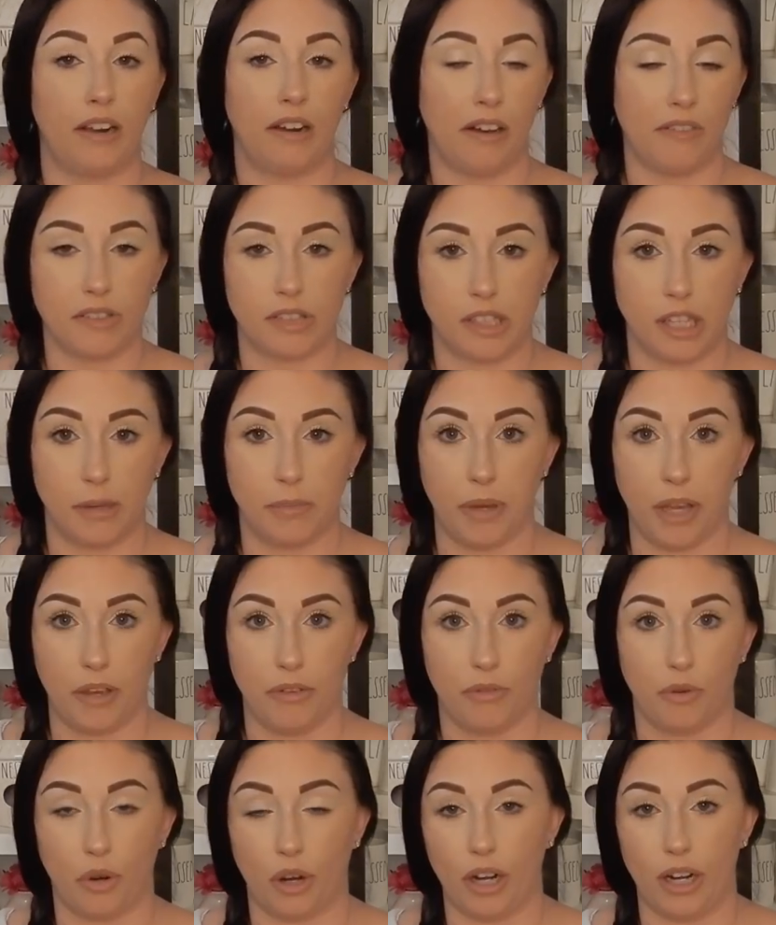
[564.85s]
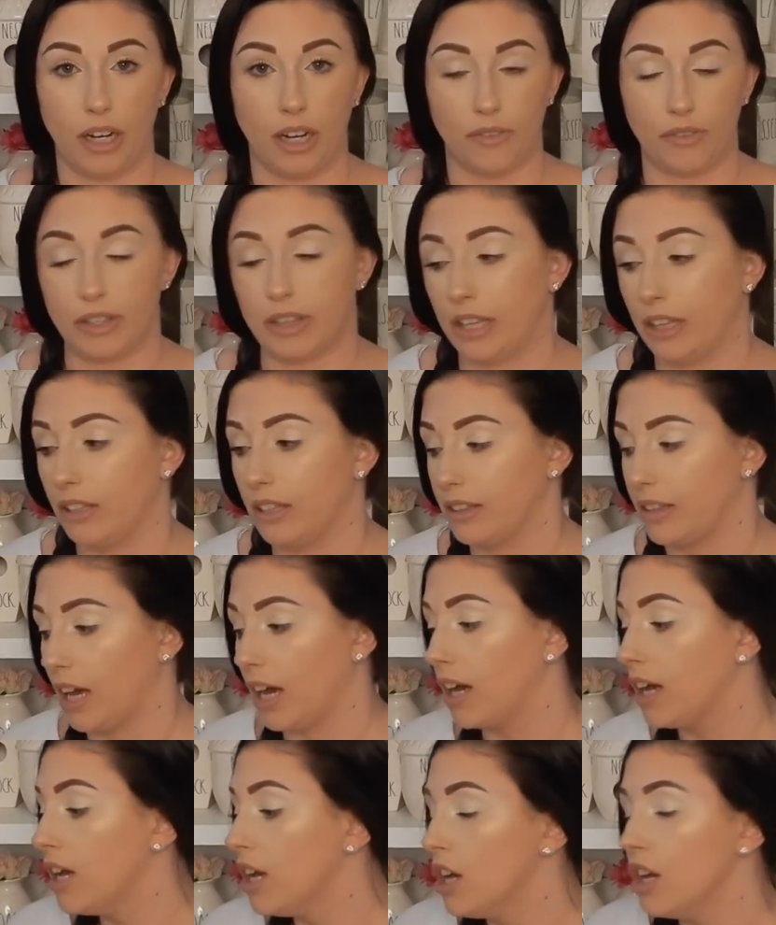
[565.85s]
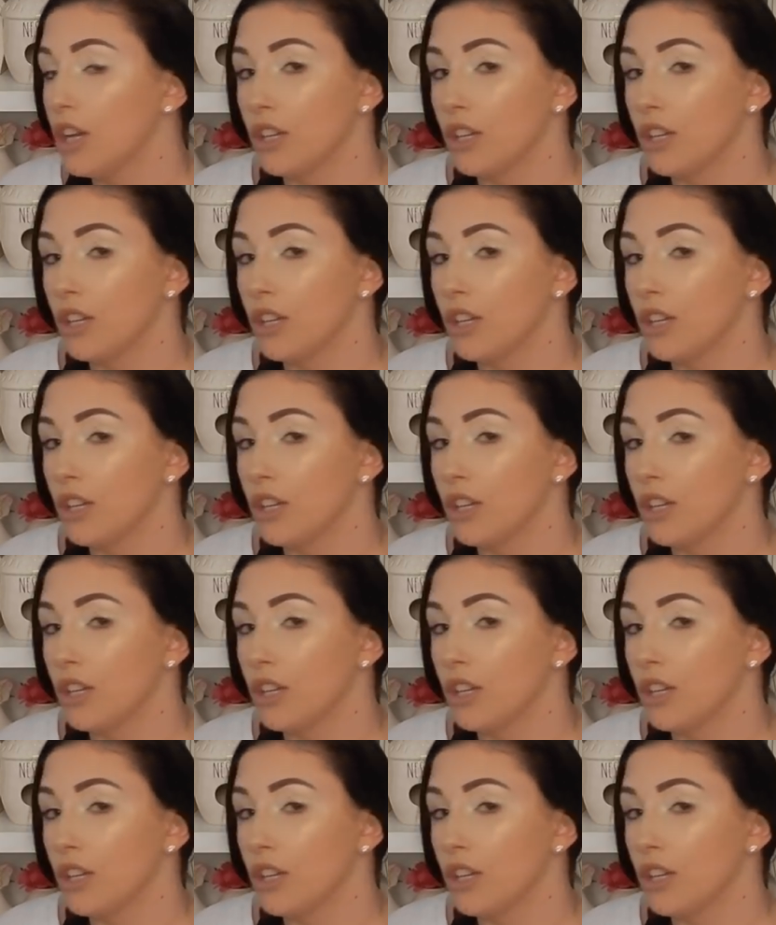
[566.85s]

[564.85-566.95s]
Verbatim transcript: obviously I'll pay for it and everything like that.